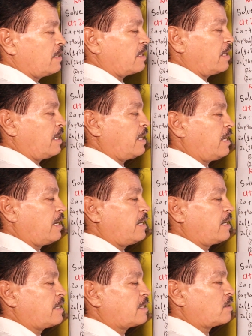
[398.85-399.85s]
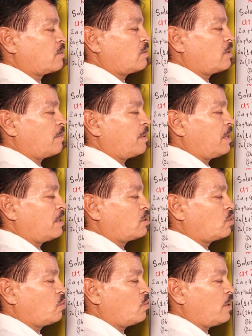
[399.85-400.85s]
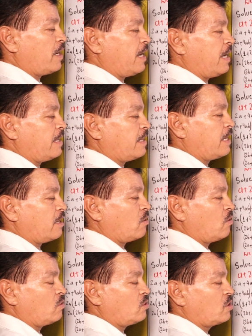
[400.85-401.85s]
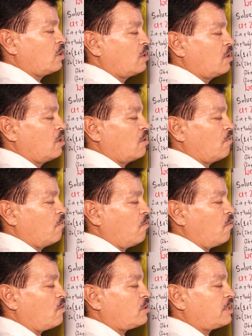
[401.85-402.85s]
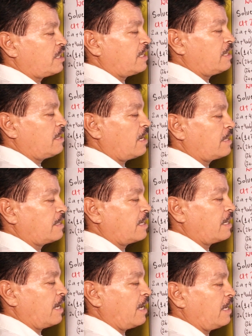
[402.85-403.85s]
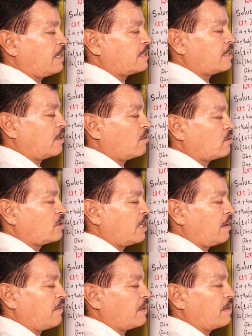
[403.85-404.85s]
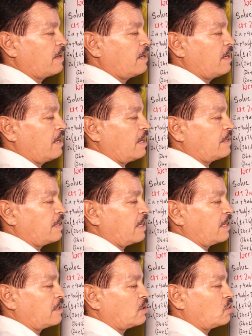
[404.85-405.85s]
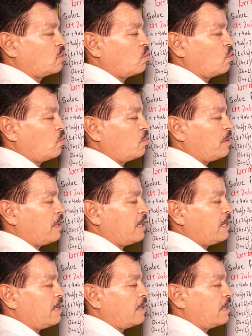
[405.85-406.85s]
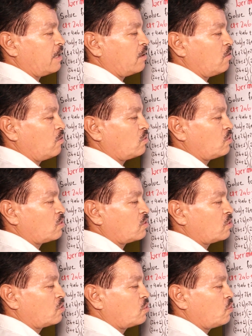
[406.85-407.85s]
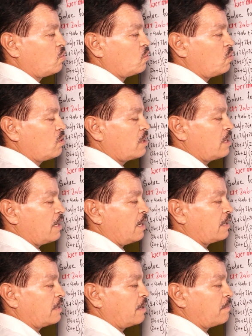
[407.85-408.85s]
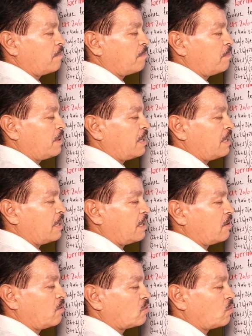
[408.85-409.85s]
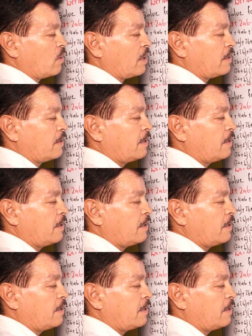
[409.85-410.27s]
Here is gonna be 2a equals 14, and then a is equals 7. Then 2b equals 2, and then b equals 1.